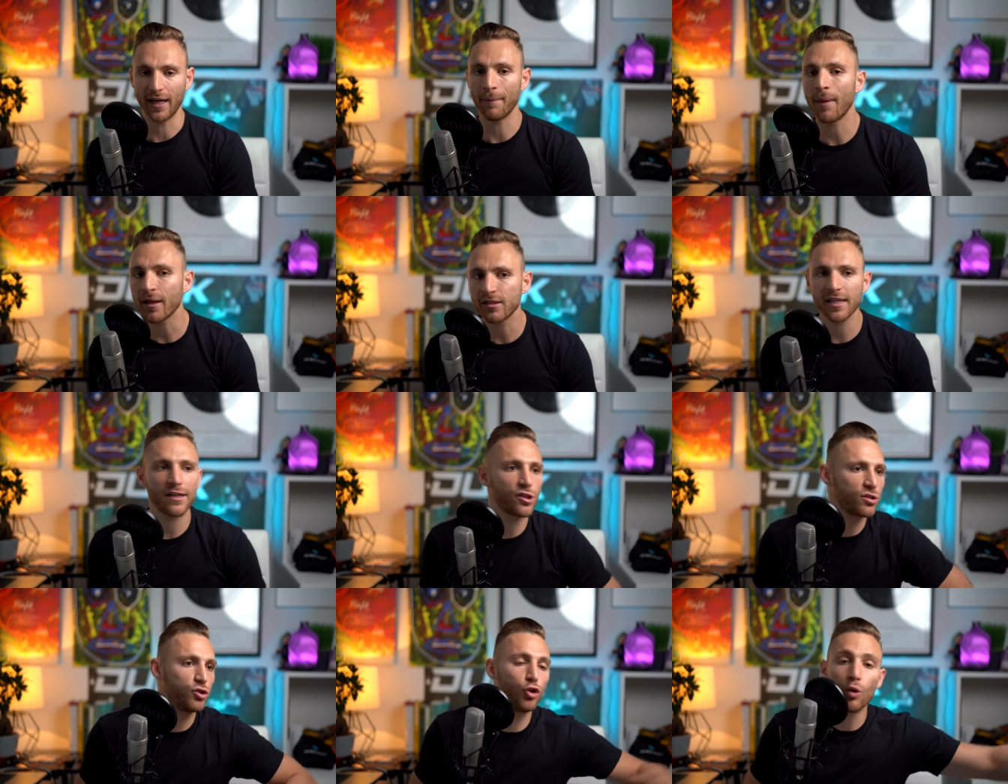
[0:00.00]
And I'm not saying
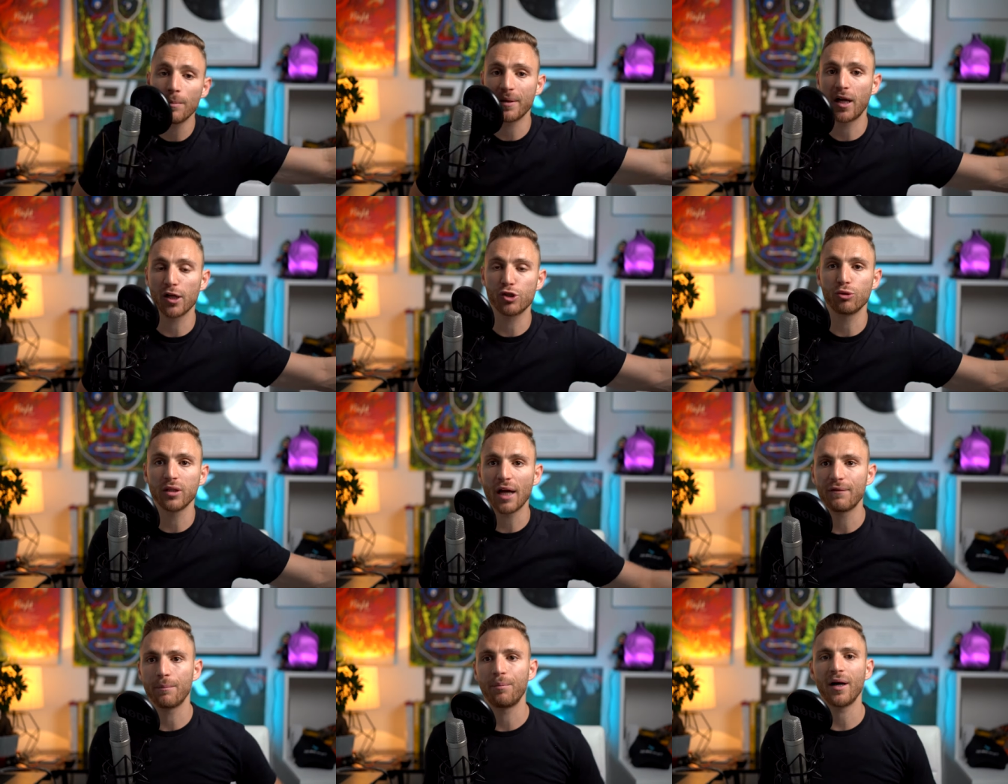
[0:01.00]
just do it because you love it,